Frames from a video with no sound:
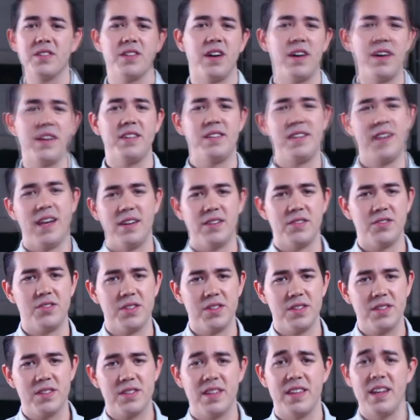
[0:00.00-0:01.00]
on
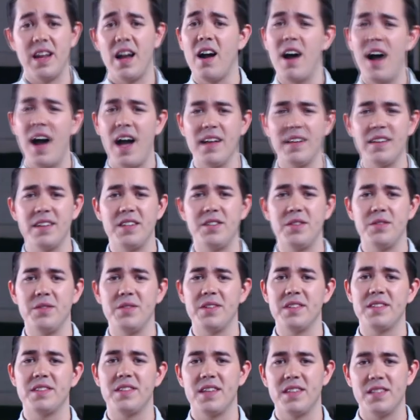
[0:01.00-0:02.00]
intelligence and how highly
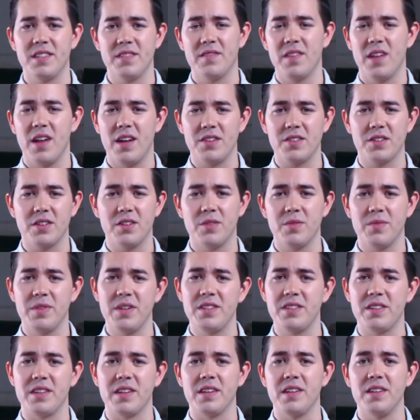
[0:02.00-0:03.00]
tuned his sense of logical
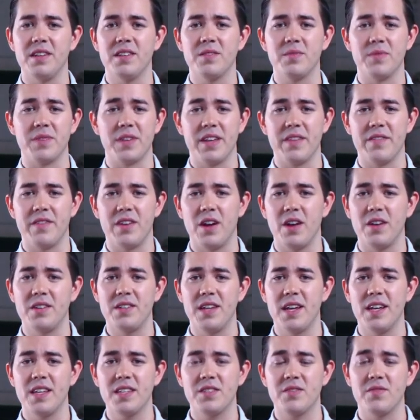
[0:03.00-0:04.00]
reasoning is when given our
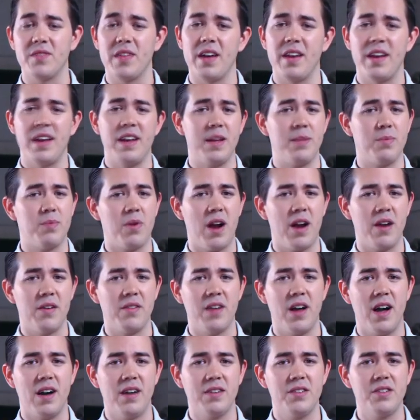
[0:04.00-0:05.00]
tests without any prior
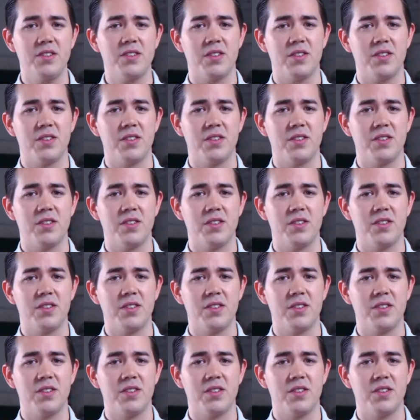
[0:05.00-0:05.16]
knowledge